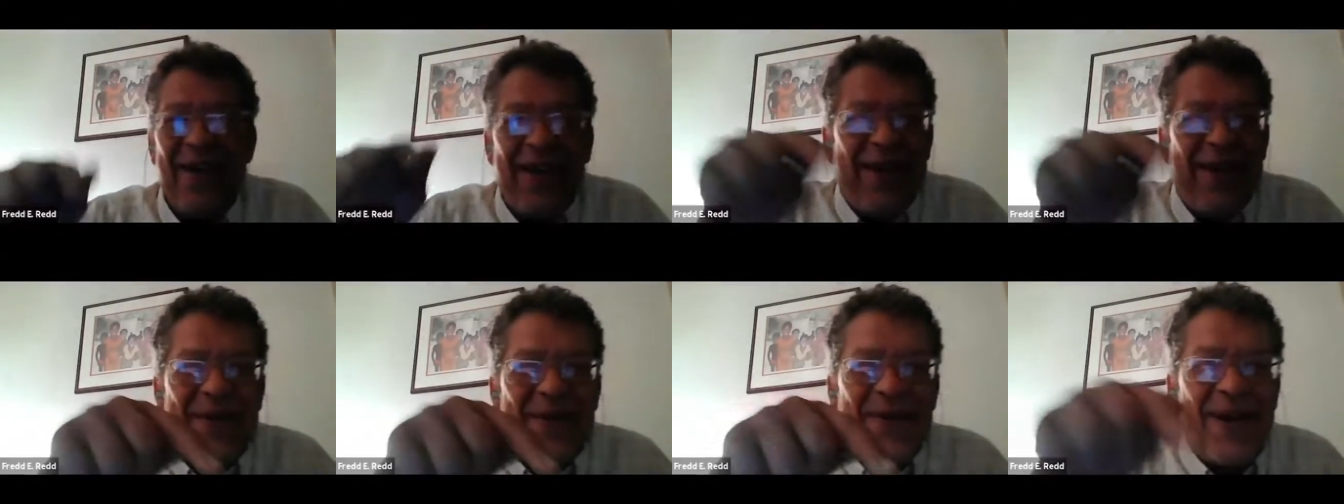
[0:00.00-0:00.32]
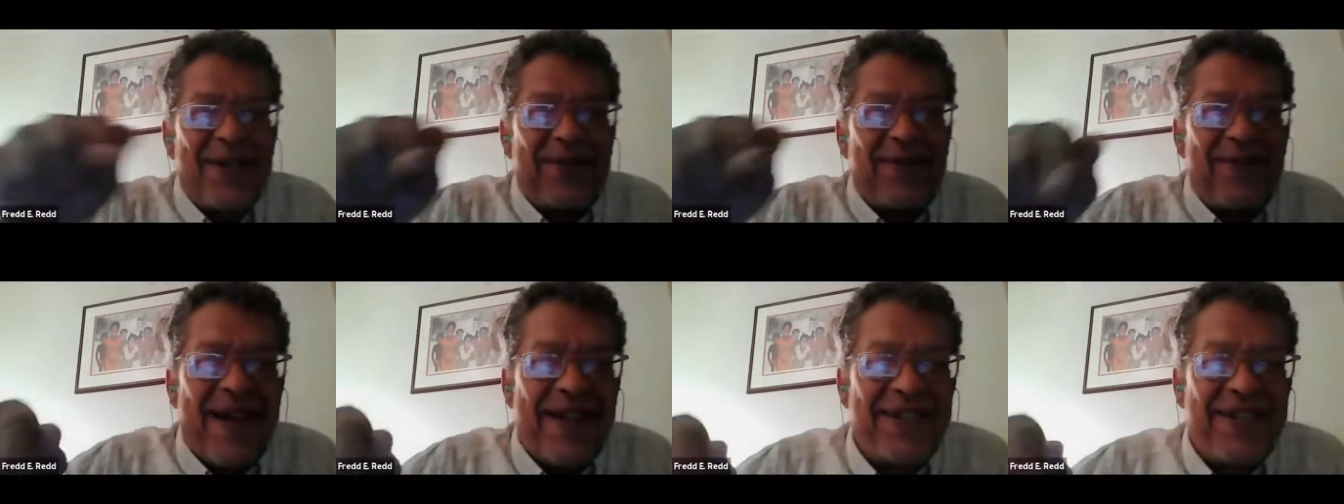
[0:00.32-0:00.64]
Yeah,
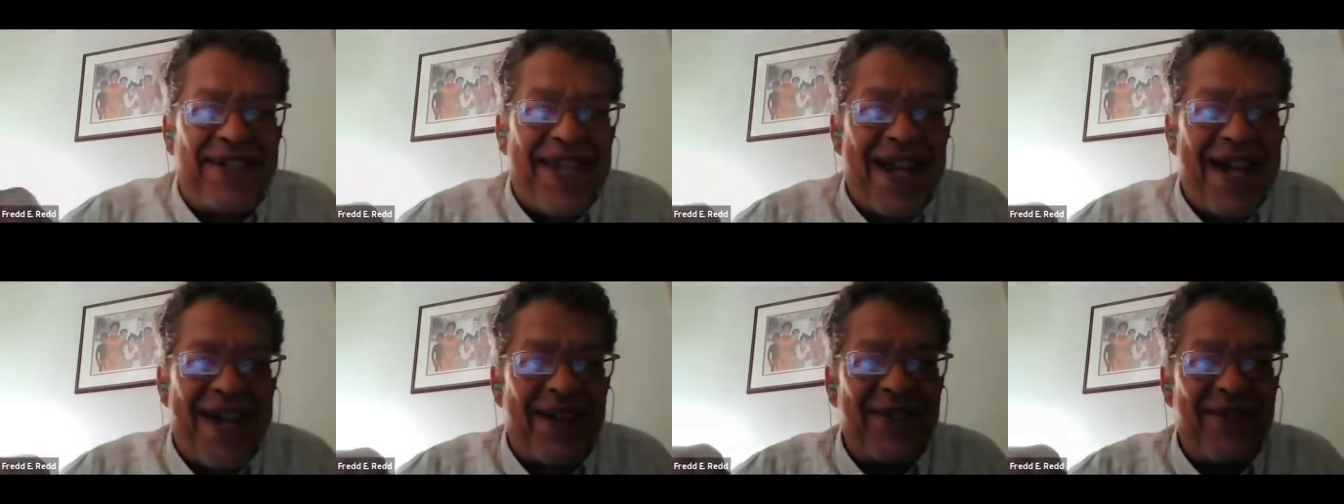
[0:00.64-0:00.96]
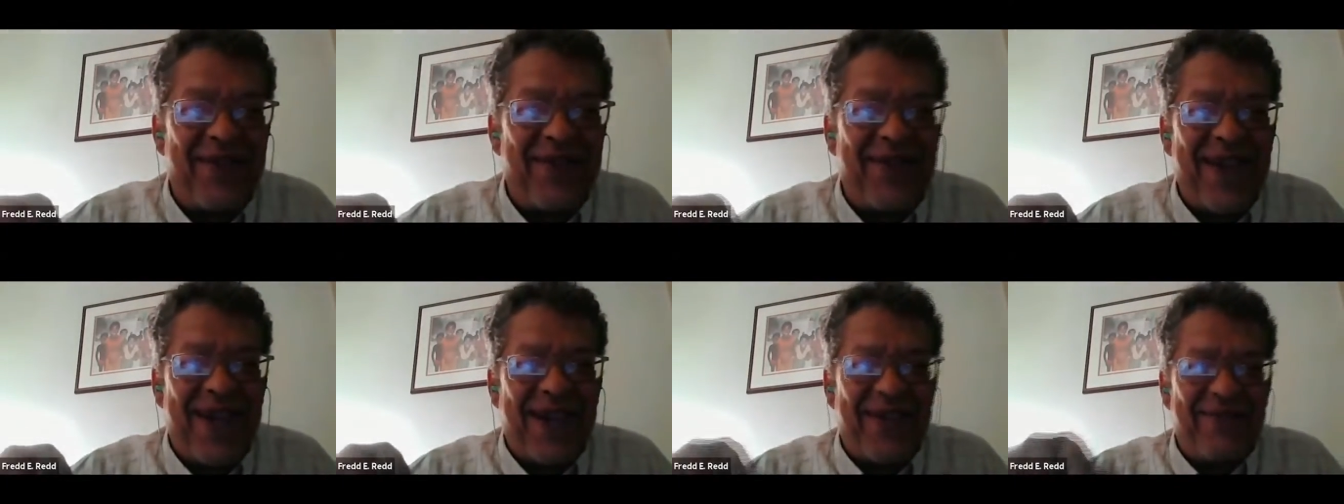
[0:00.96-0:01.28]
where's my
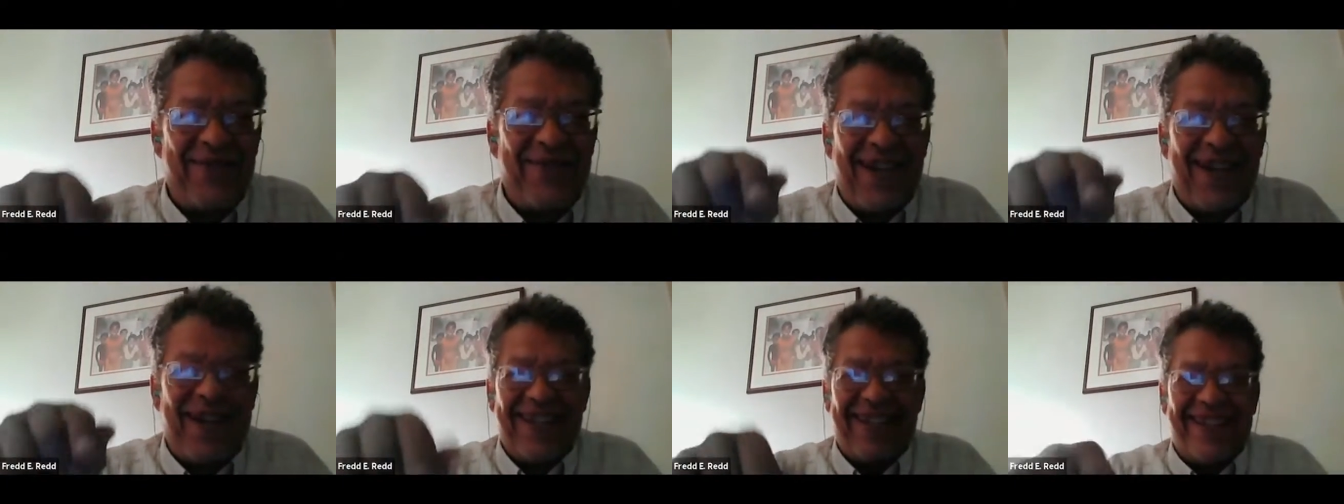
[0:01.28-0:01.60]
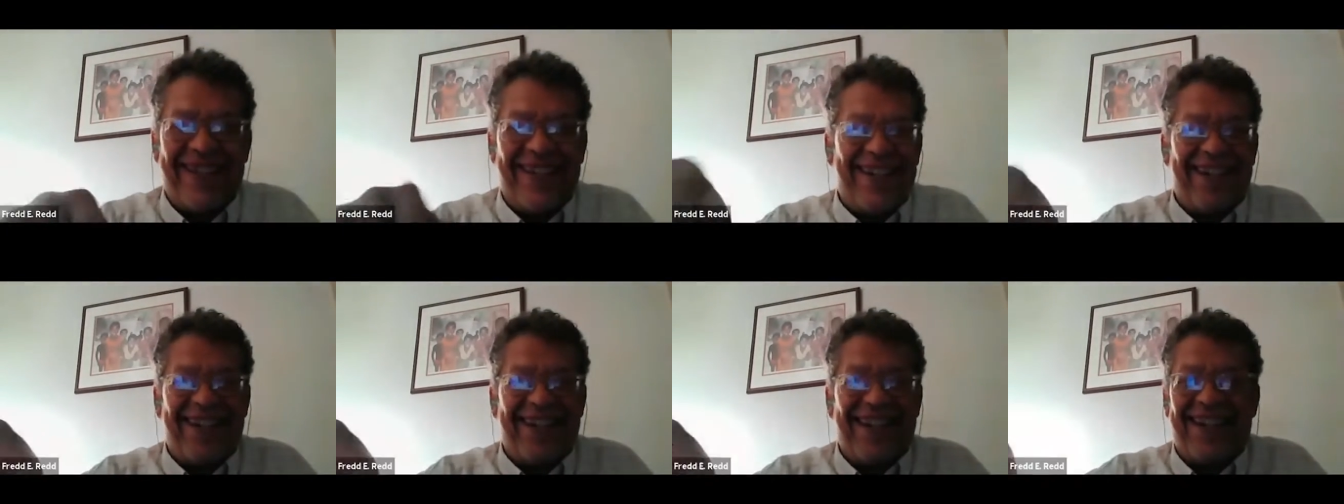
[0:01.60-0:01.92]
sound effect
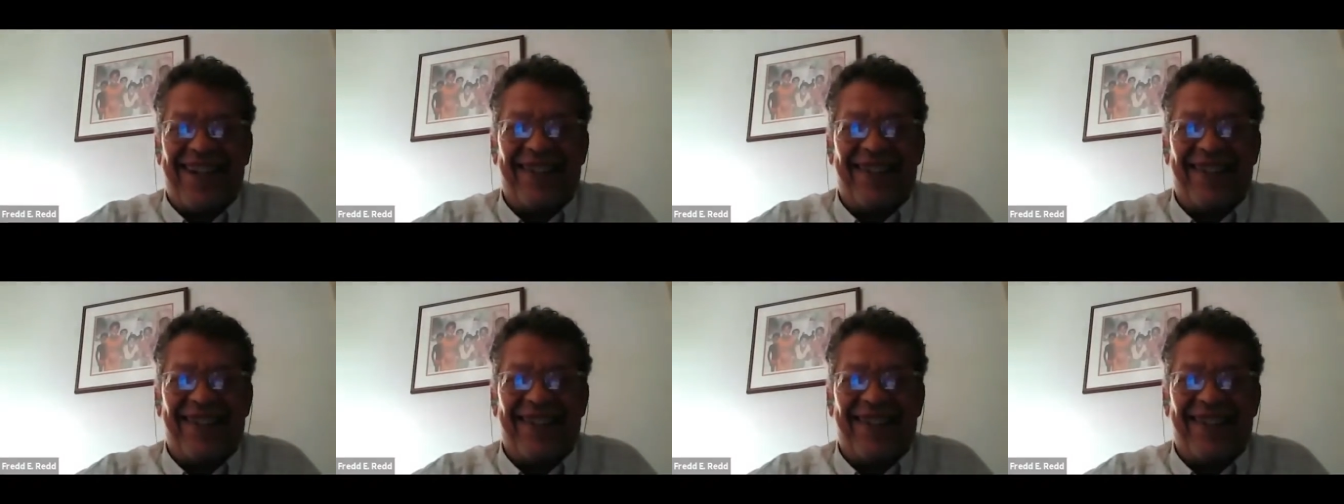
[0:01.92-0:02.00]
button there?